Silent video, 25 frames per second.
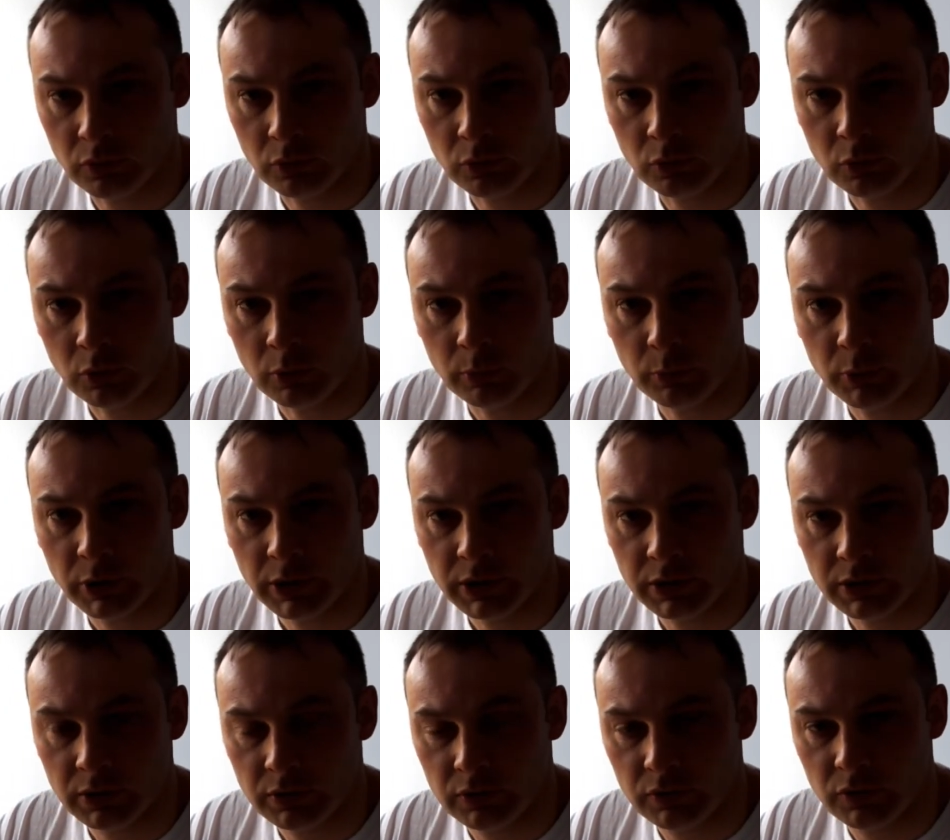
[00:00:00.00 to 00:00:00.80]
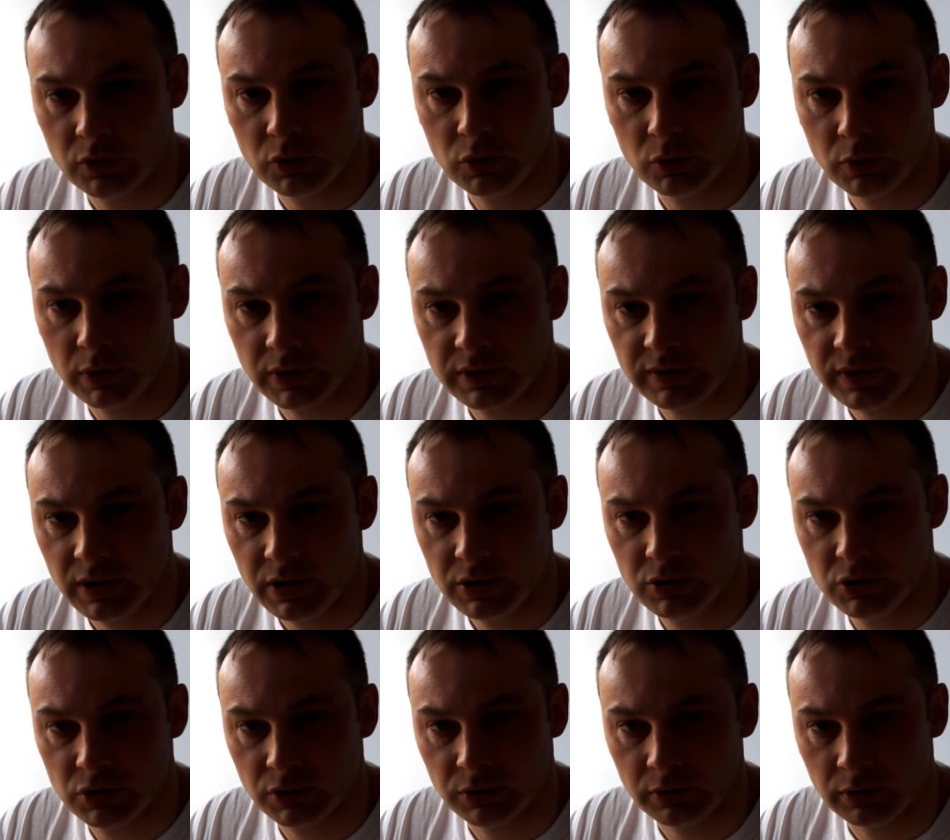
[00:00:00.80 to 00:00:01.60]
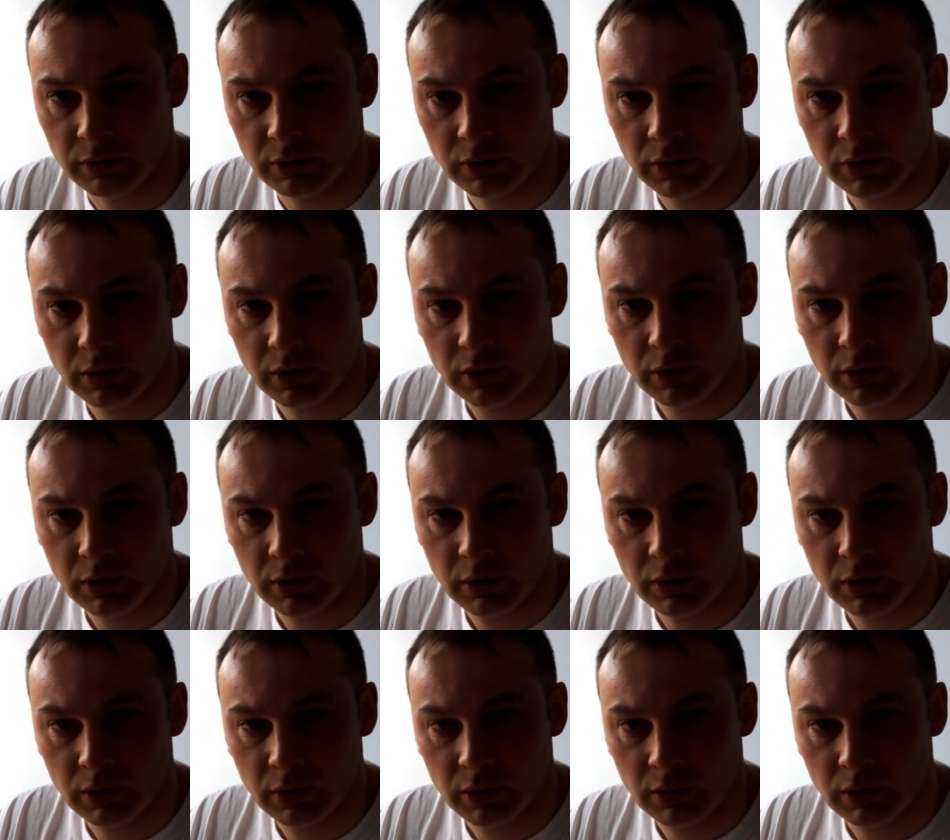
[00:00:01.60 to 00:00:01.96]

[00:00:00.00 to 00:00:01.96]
to bring to your attention